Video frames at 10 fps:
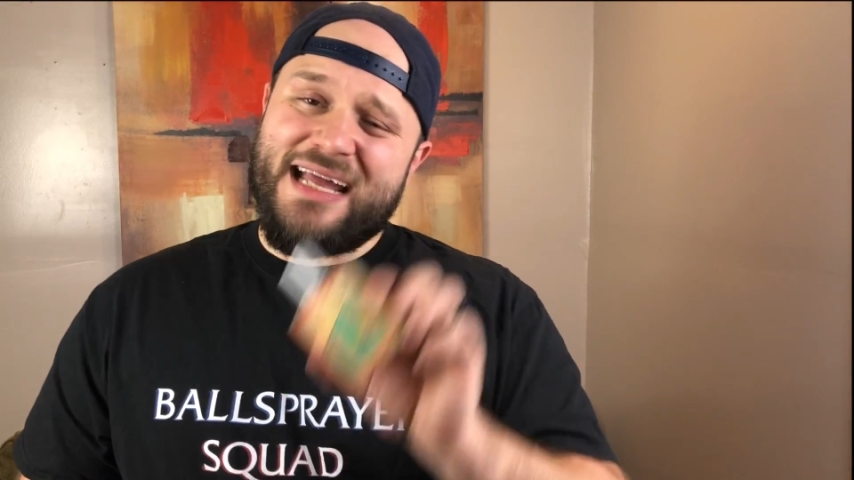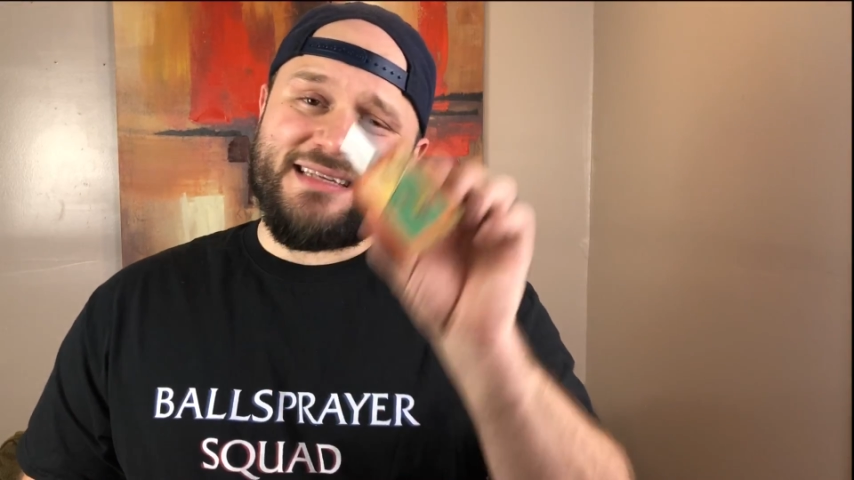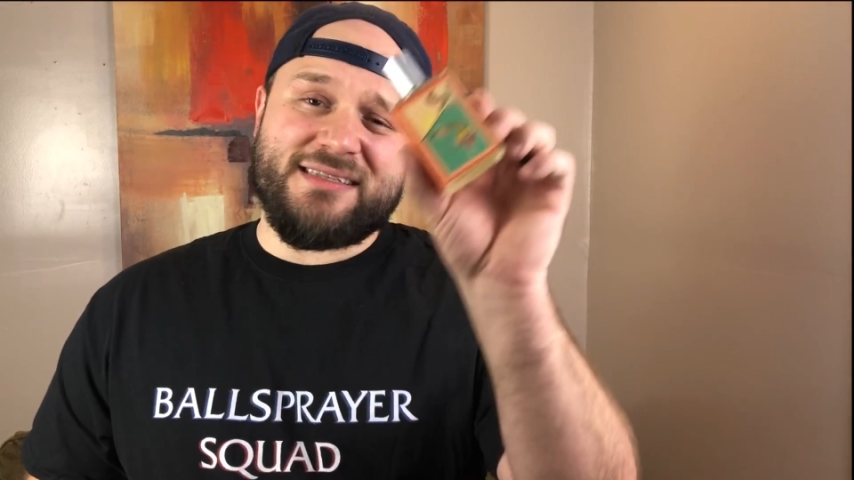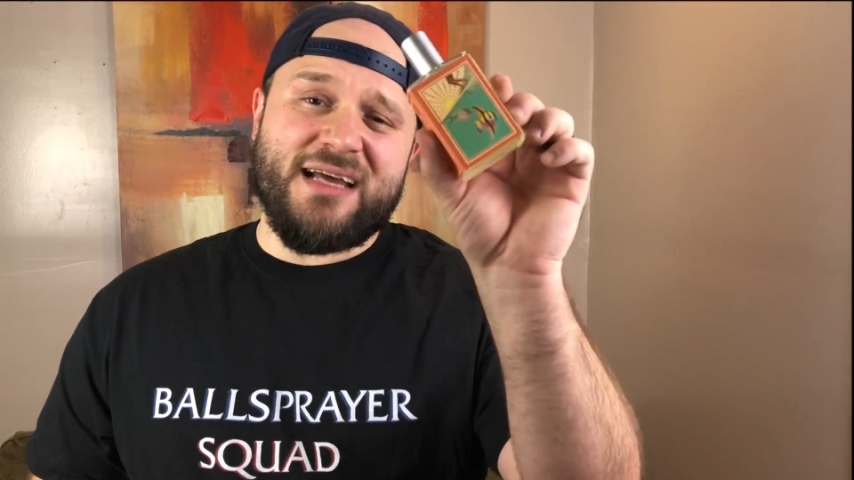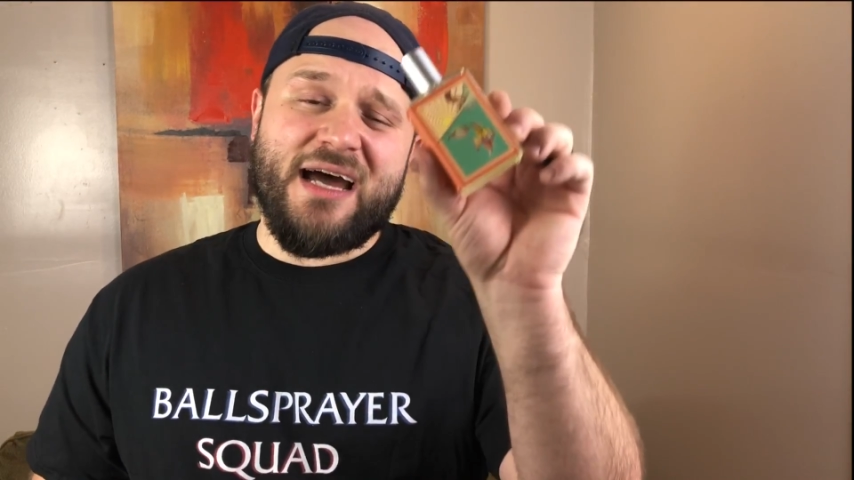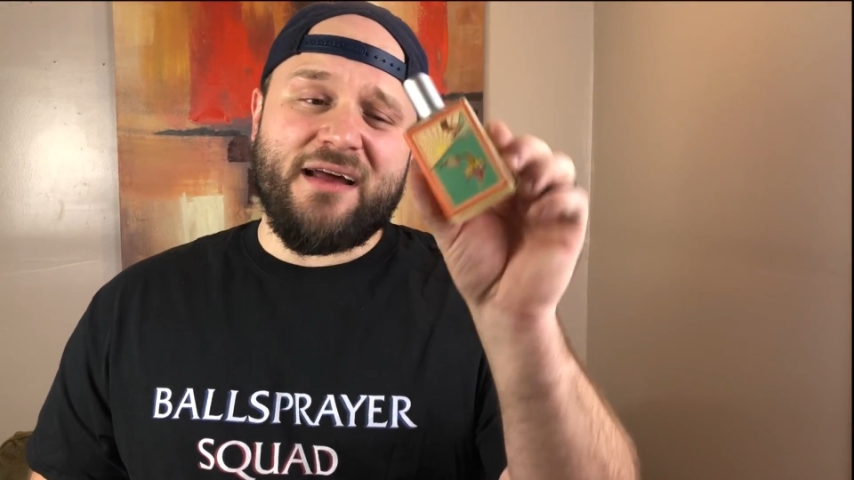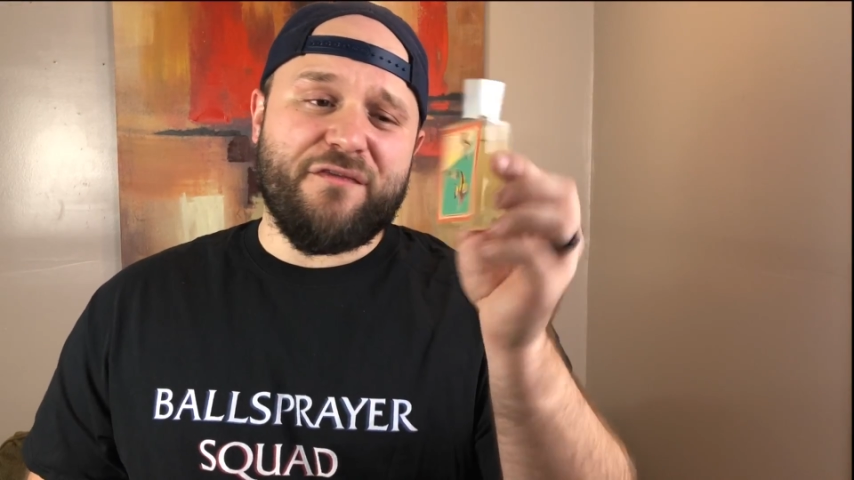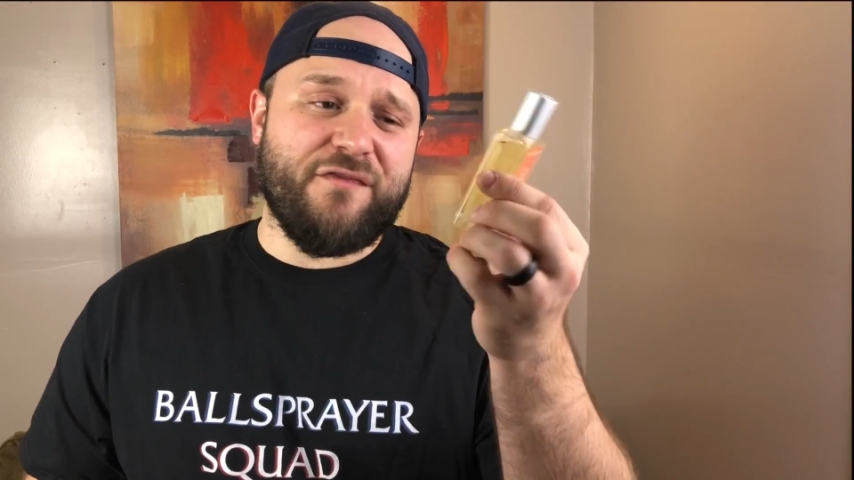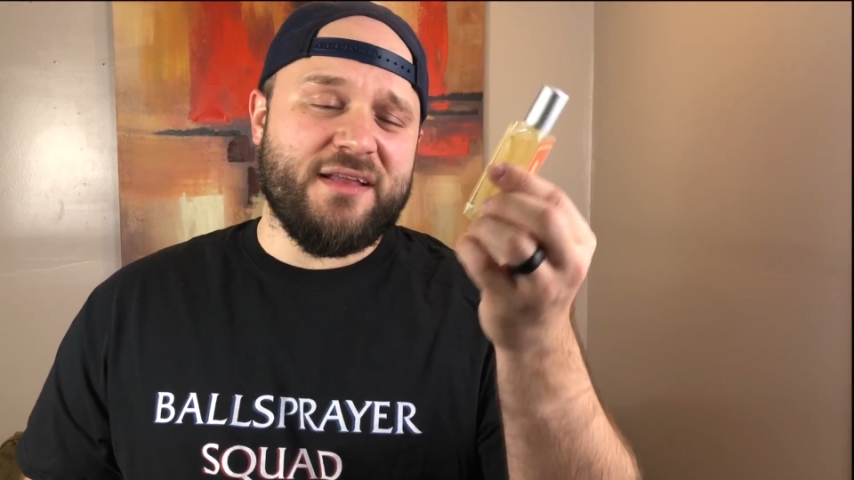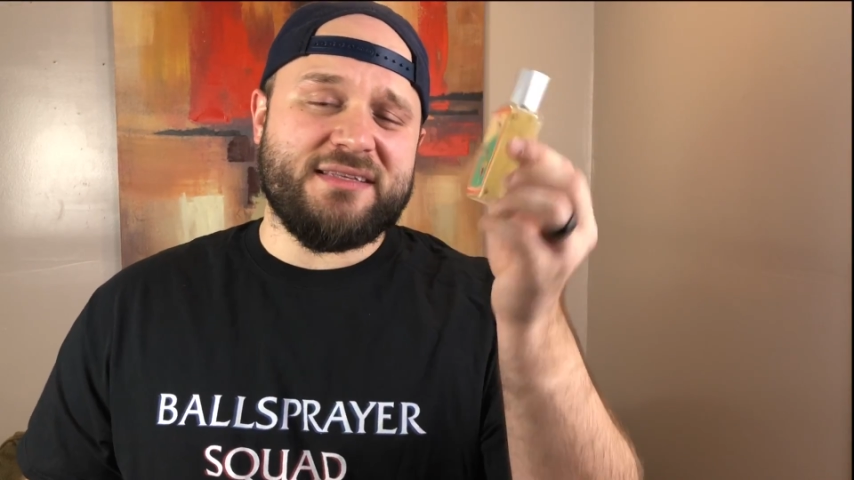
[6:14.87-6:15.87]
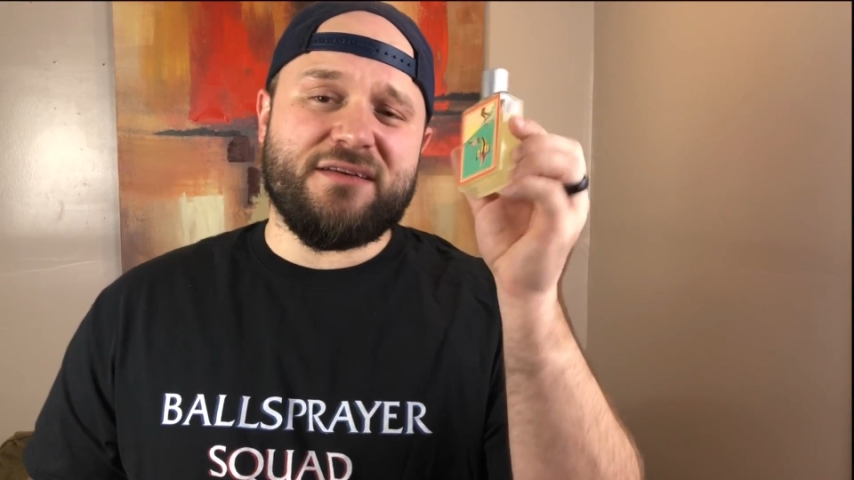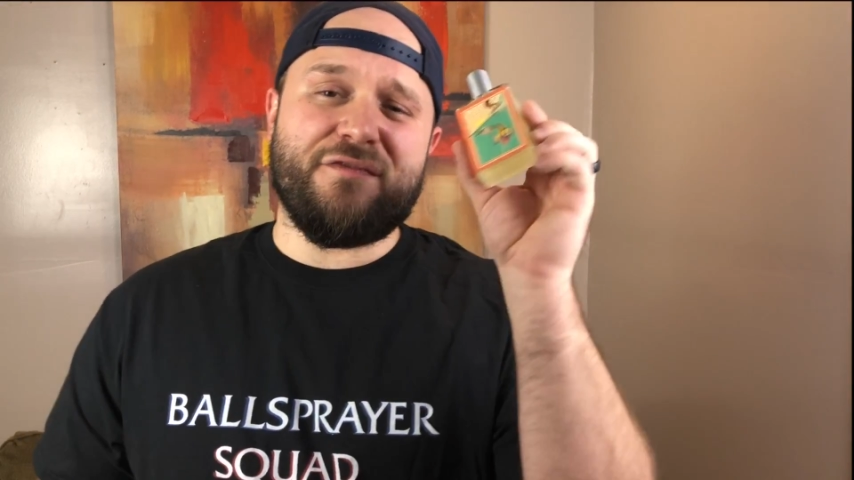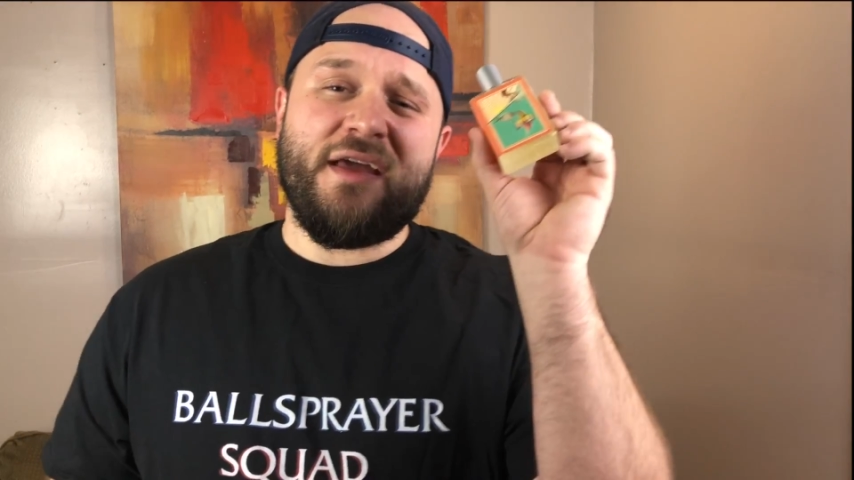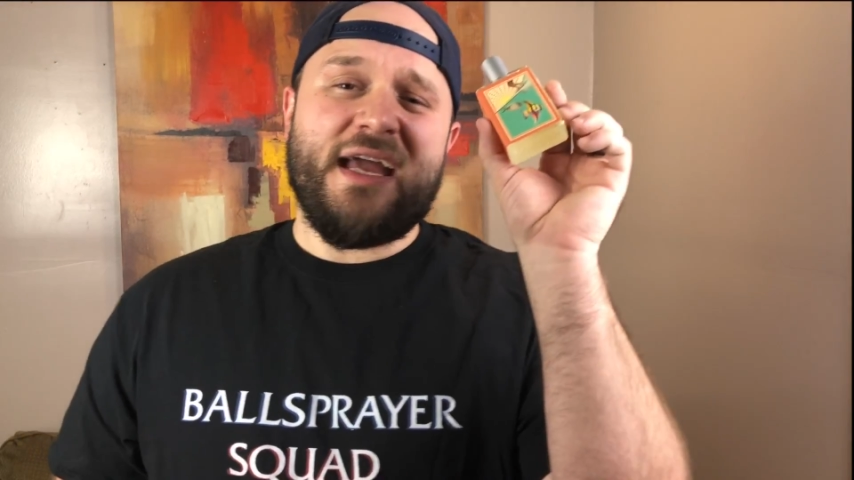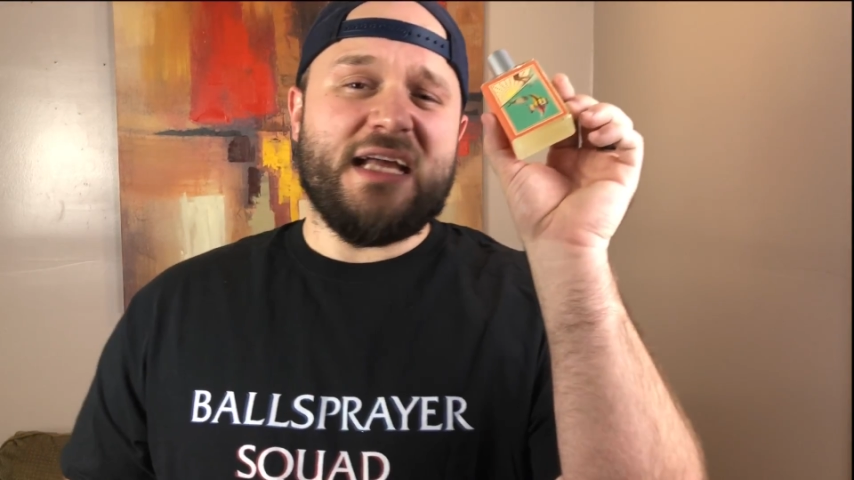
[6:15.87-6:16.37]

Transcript: It's not offensive,